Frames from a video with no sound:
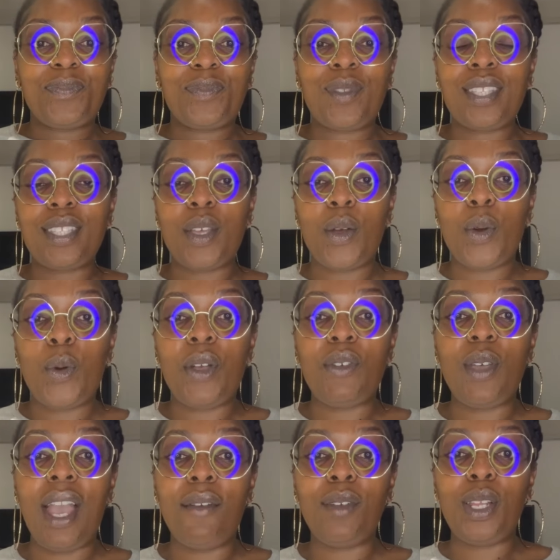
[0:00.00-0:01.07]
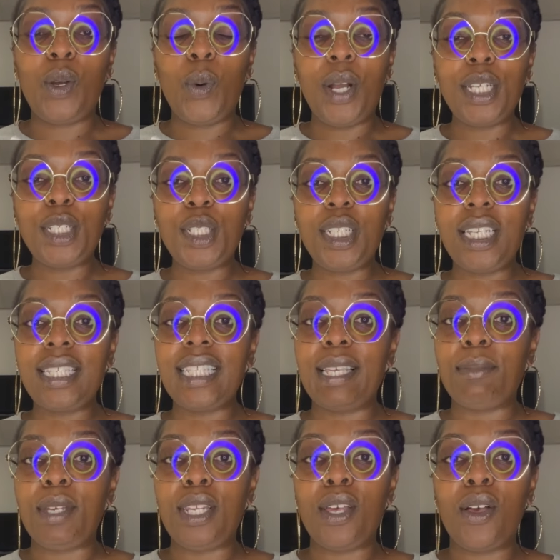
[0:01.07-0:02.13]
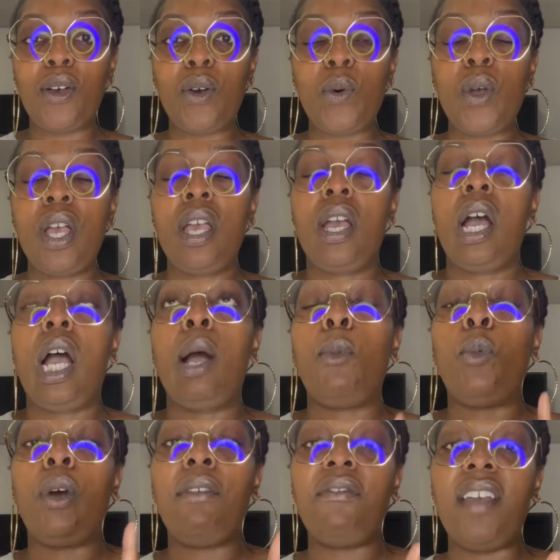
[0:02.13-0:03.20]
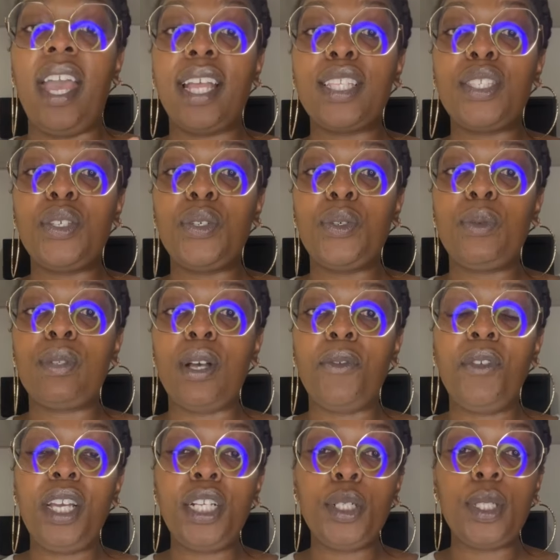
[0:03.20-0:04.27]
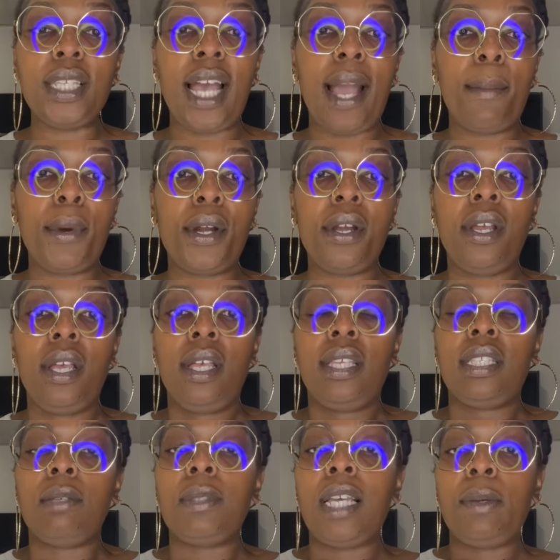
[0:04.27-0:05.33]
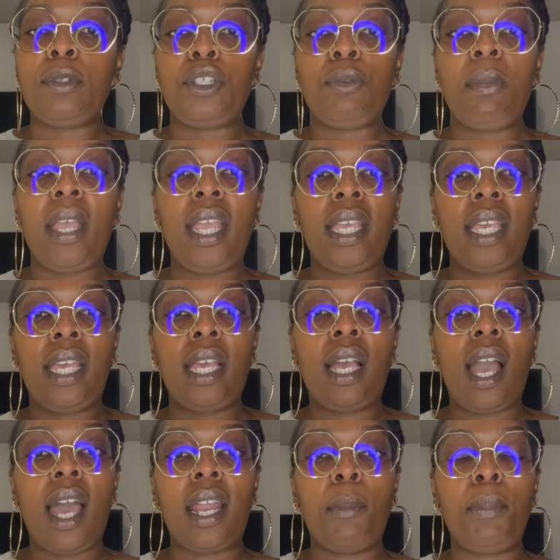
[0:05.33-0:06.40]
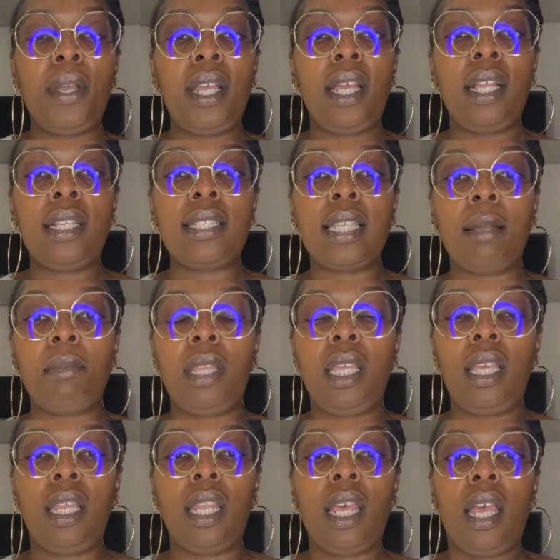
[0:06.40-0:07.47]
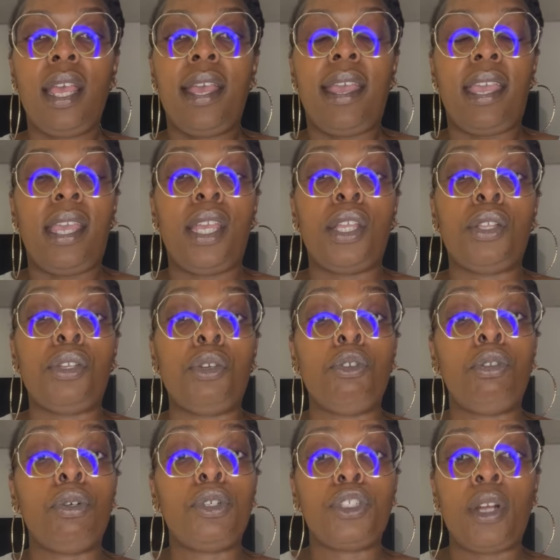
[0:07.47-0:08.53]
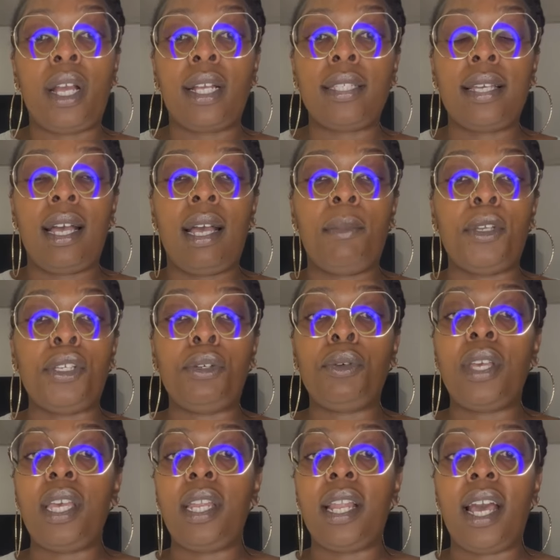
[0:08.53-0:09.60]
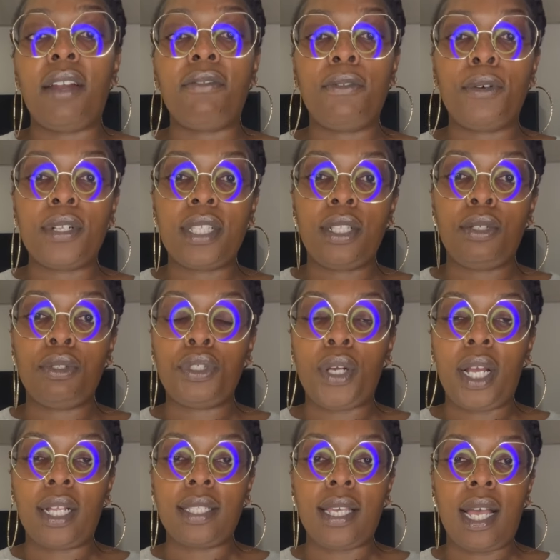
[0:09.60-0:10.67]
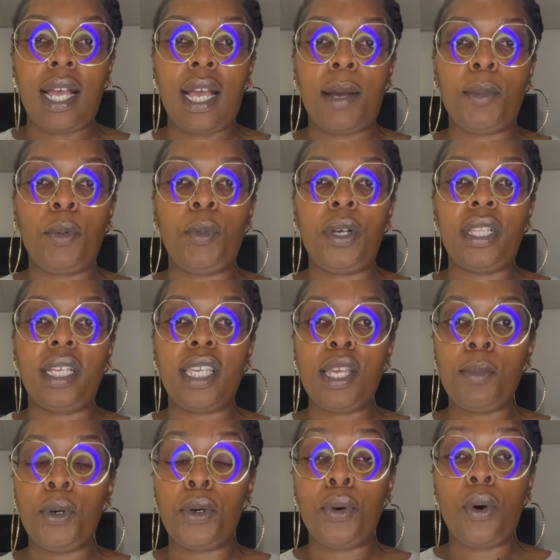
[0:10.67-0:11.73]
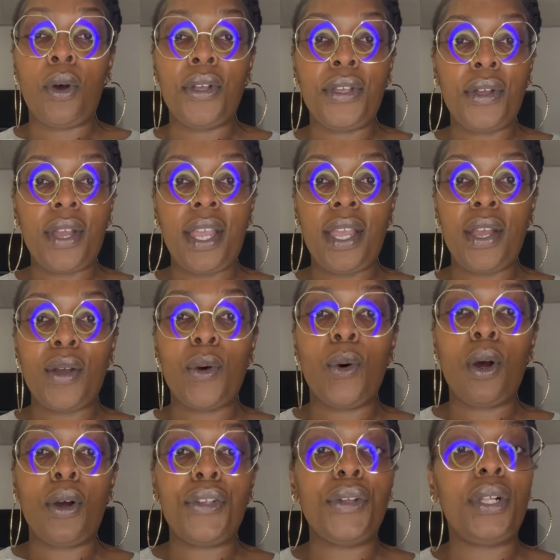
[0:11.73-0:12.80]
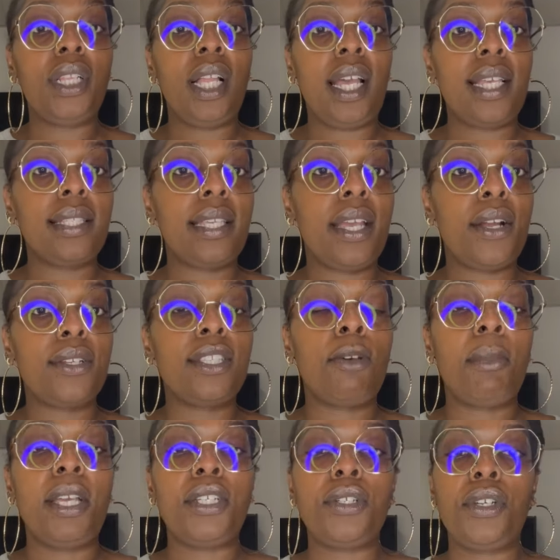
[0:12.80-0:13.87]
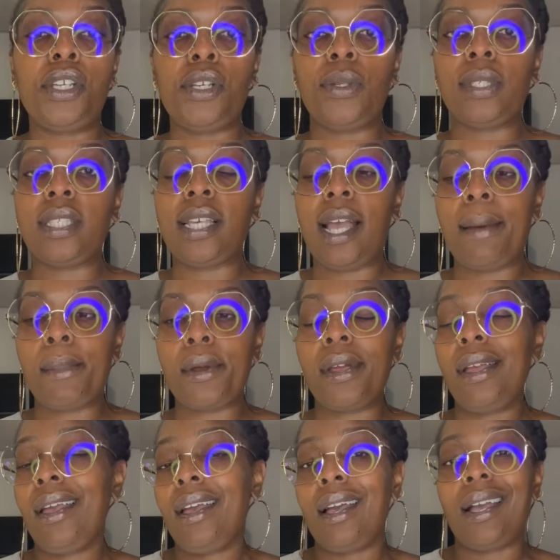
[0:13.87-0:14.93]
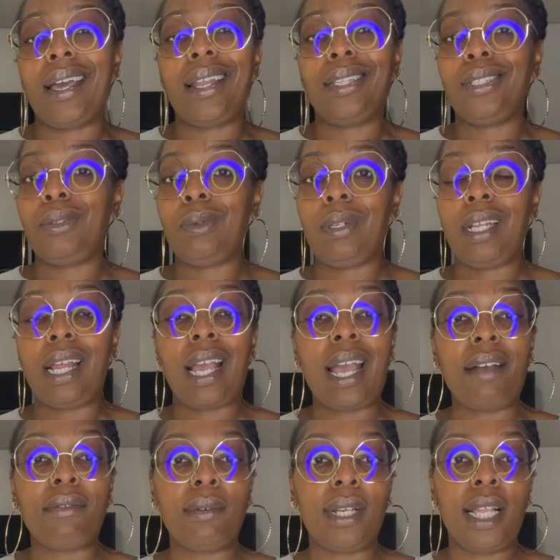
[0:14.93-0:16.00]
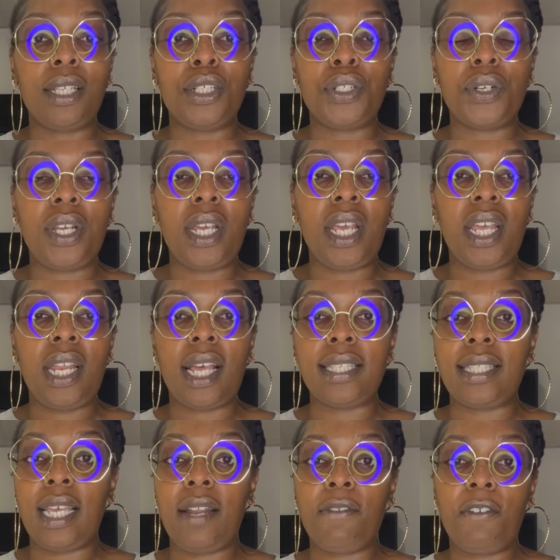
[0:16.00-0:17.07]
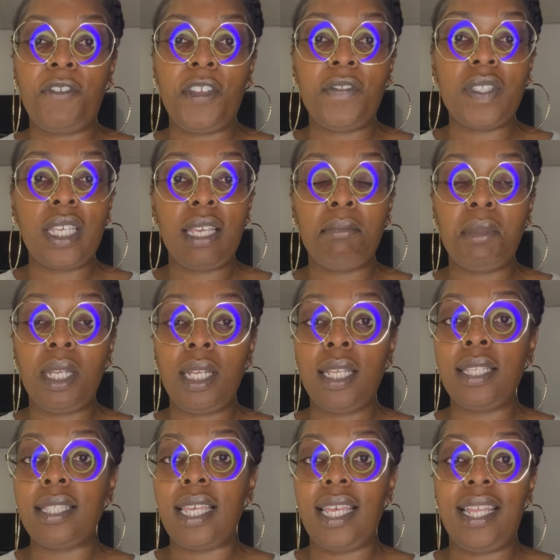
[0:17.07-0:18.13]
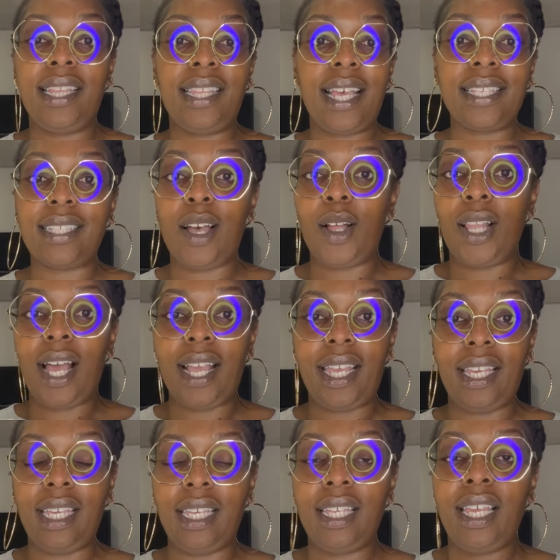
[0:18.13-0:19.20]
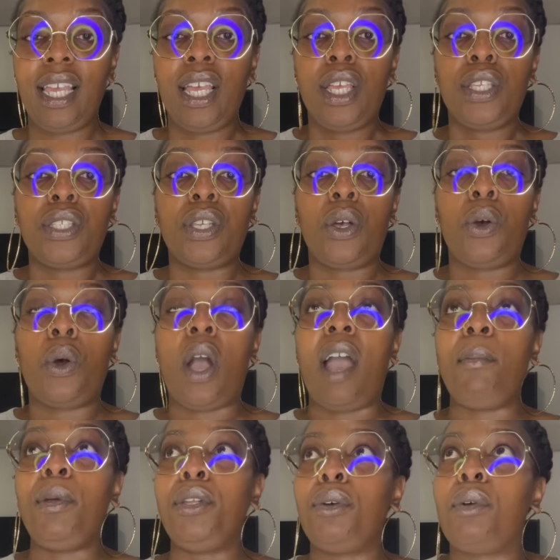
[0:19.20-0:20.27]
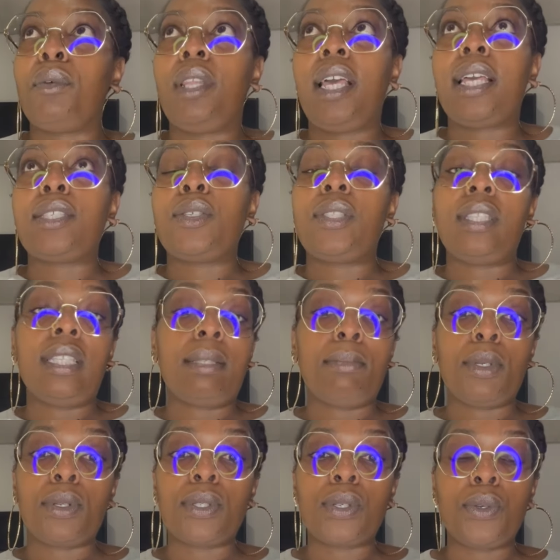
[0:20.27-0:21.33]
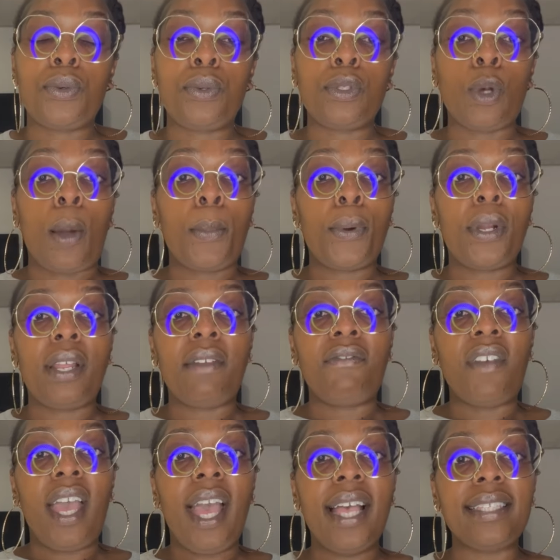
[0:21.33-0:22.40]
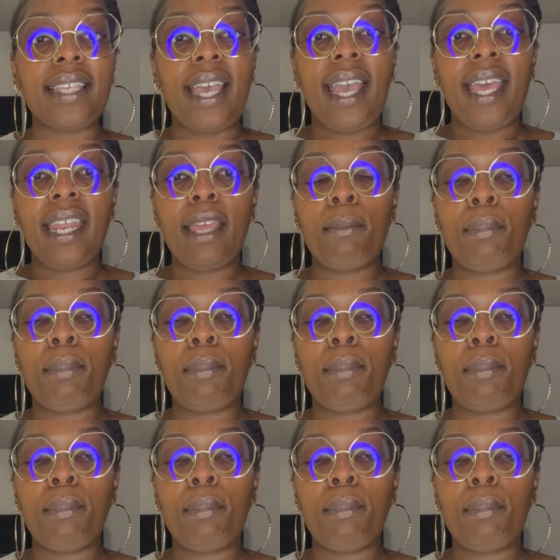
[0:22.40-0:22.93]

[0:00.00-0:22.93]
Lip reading: So if you have any questions, let me know. One fact too, don't forget your timer. Sometimes you may get caught up in something and you lose track of time, and you cannot afford to lose track of time with a chemical on your hair or on your client's hair. So make sure you use a timer. I got a little one that I got from Dollar Tree, and I set it for 15 minutes, and that's all I get. So I've been doing relaxers since middle school, so I'm pretty fast at it.